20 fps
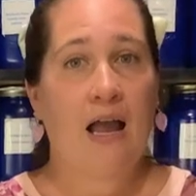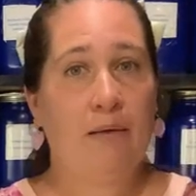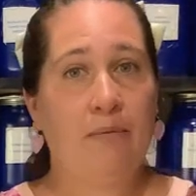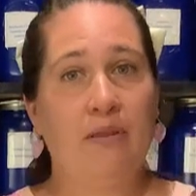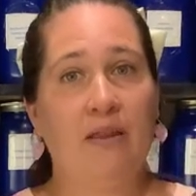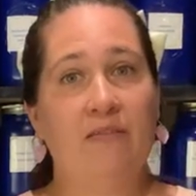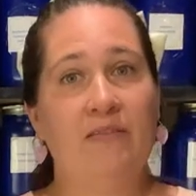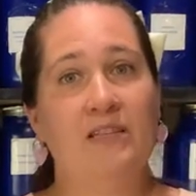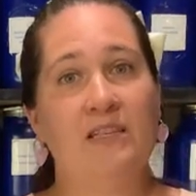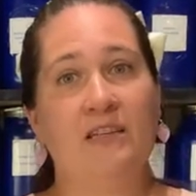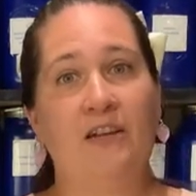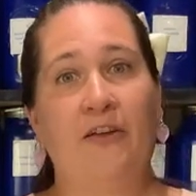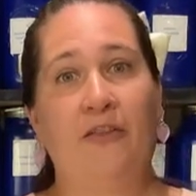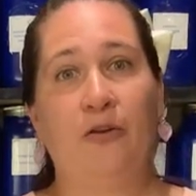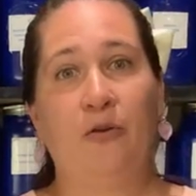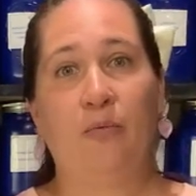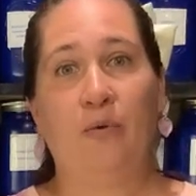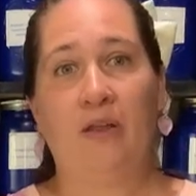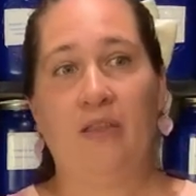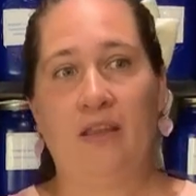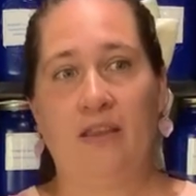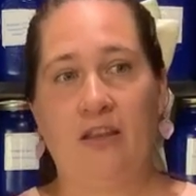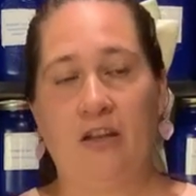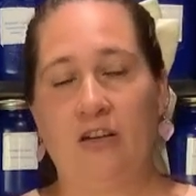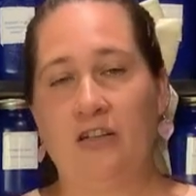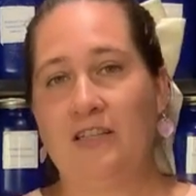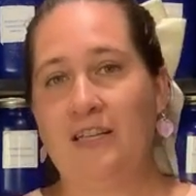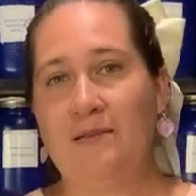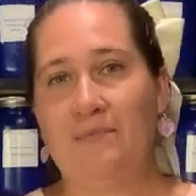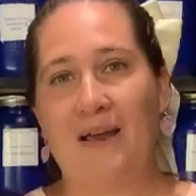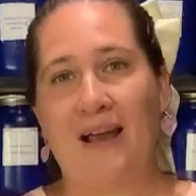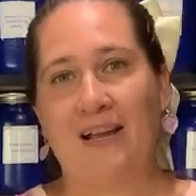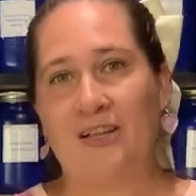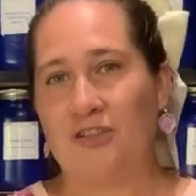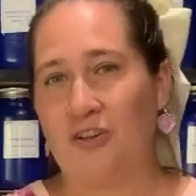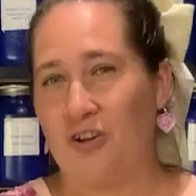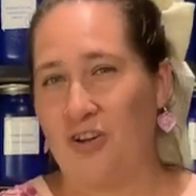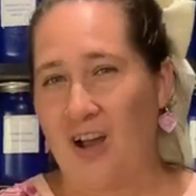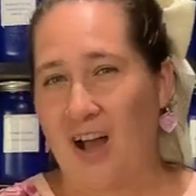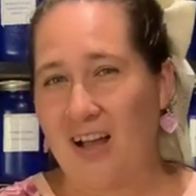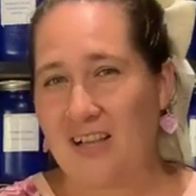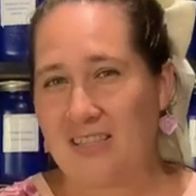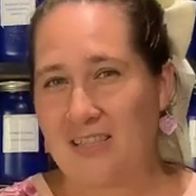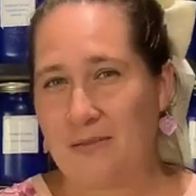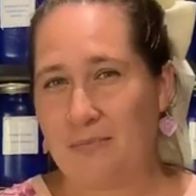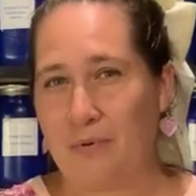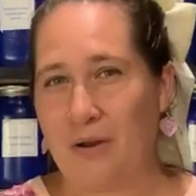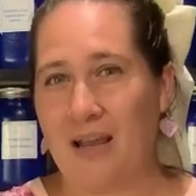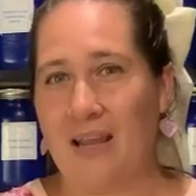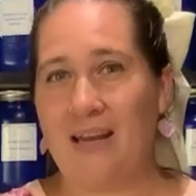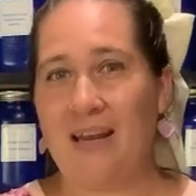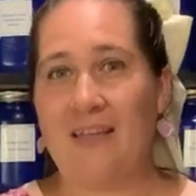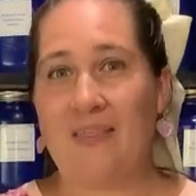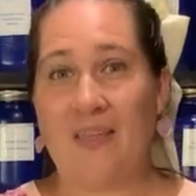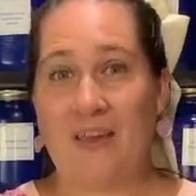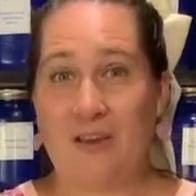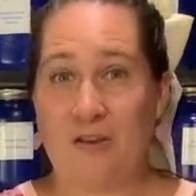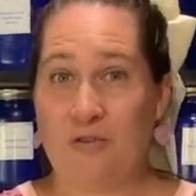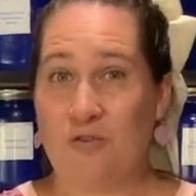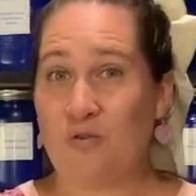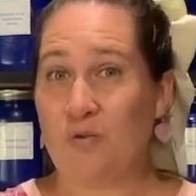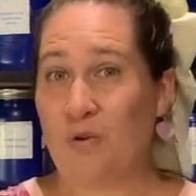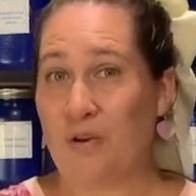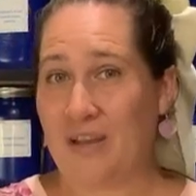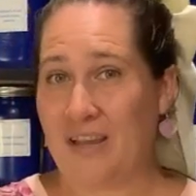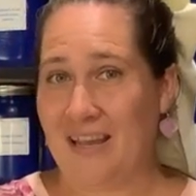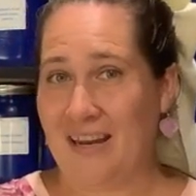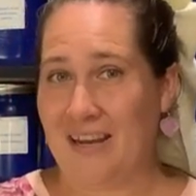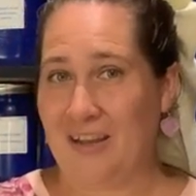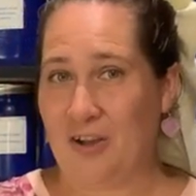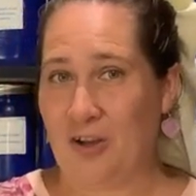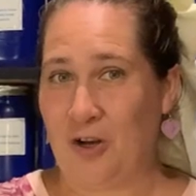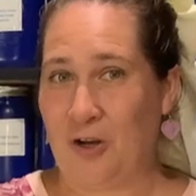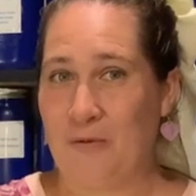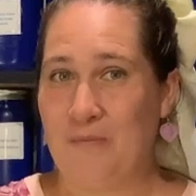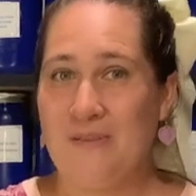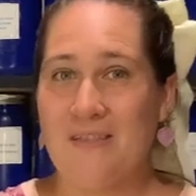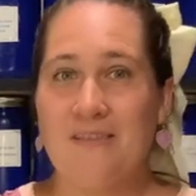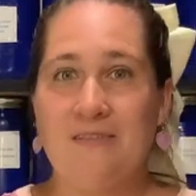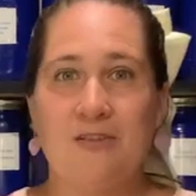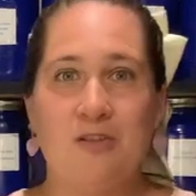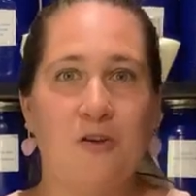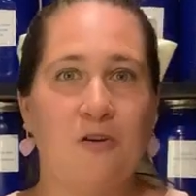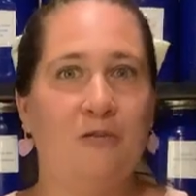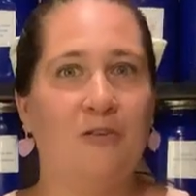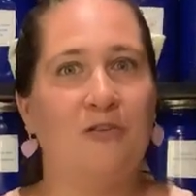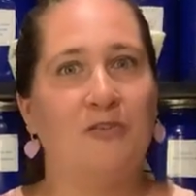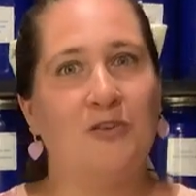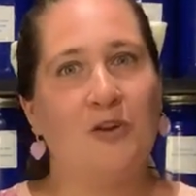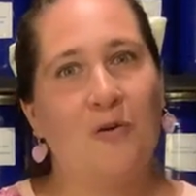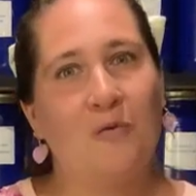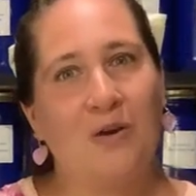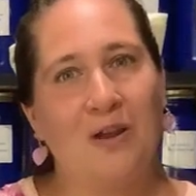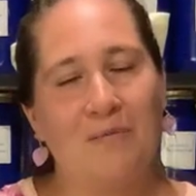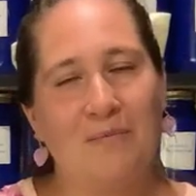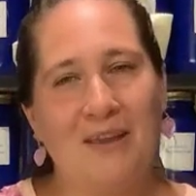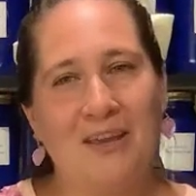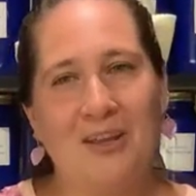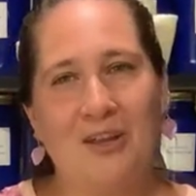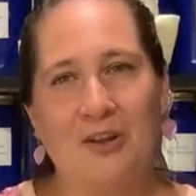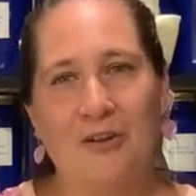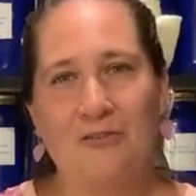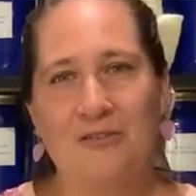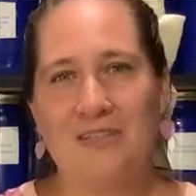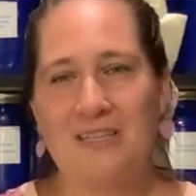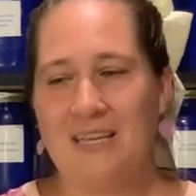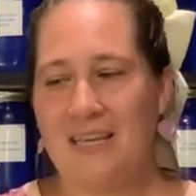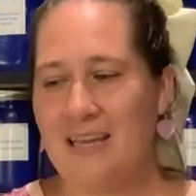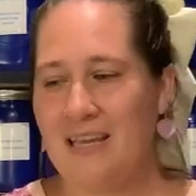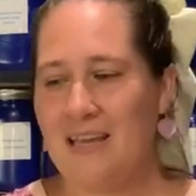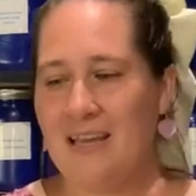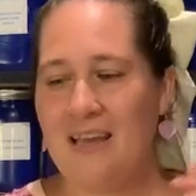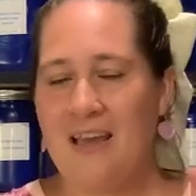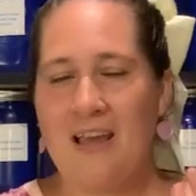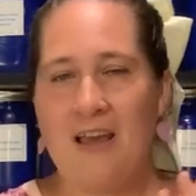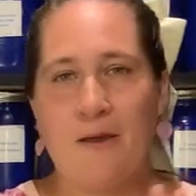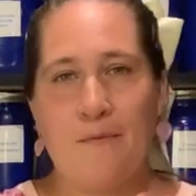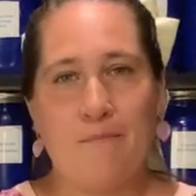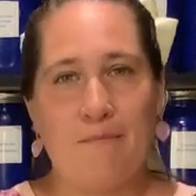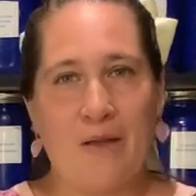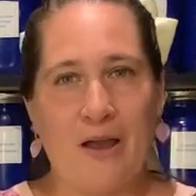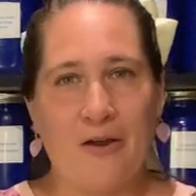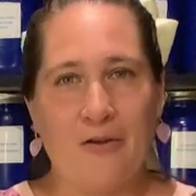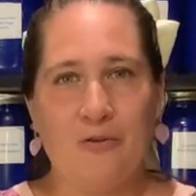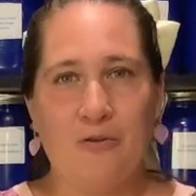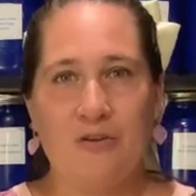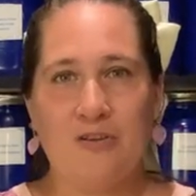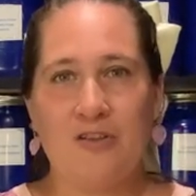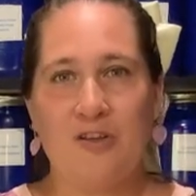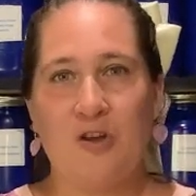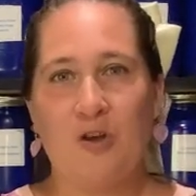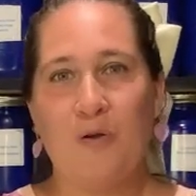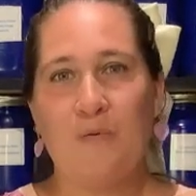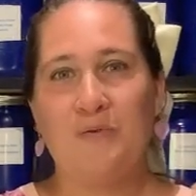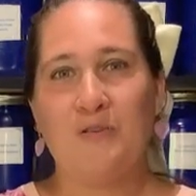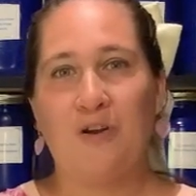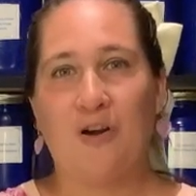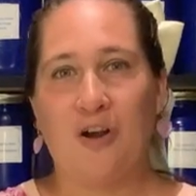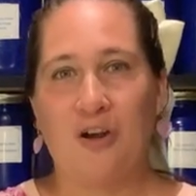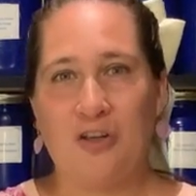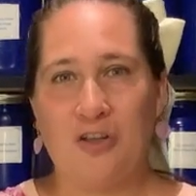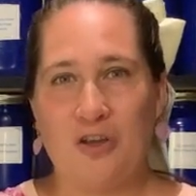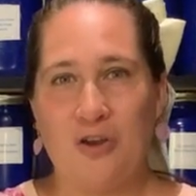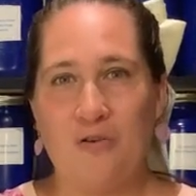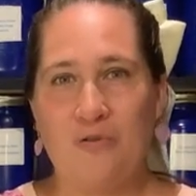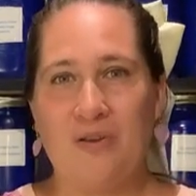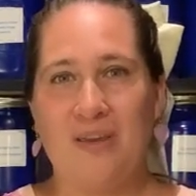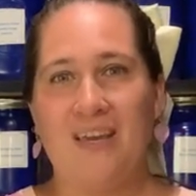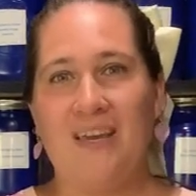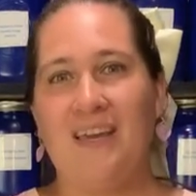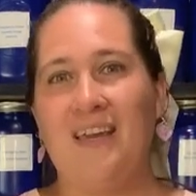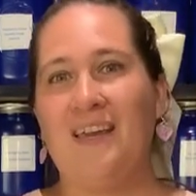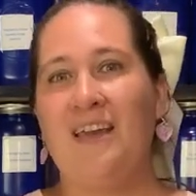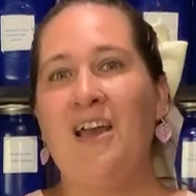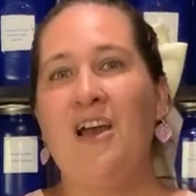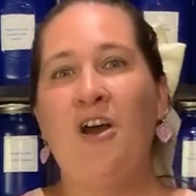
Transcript: believe, is another one that their tea bags are not sprayed and they use organic herbs. So if you don't want to make your own tea, Mountain Rhizomes or Yogi